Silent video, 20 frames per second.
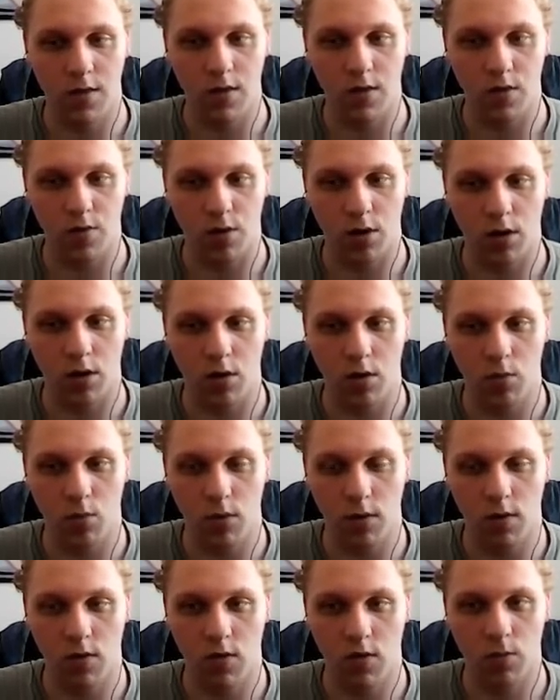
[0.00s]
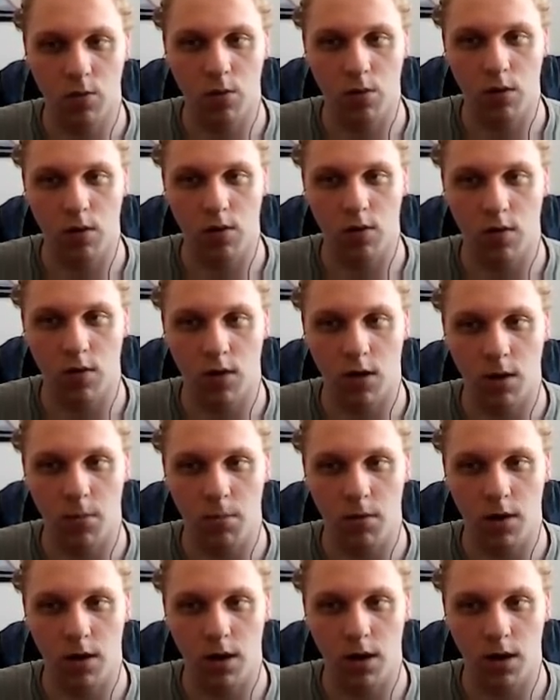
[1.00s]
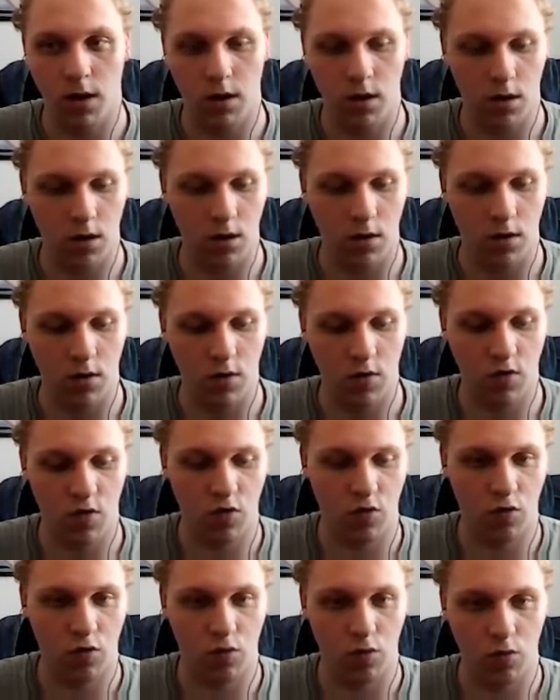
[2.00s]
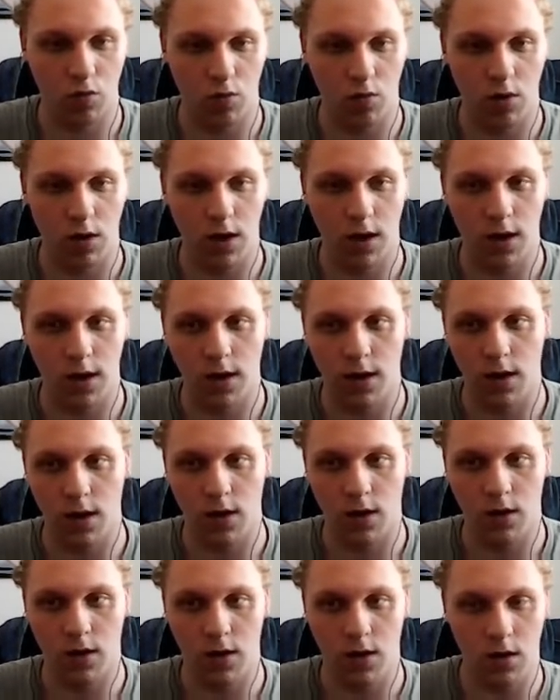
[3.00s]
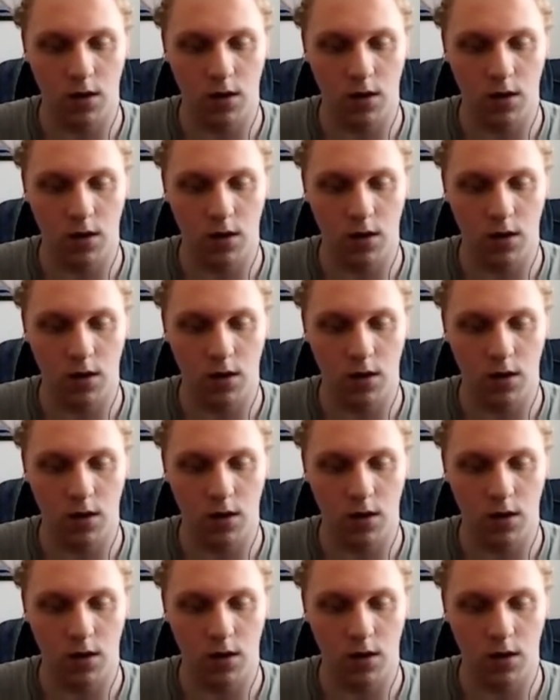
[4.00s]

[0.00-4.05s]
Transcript: these regular ones, we're going to type in string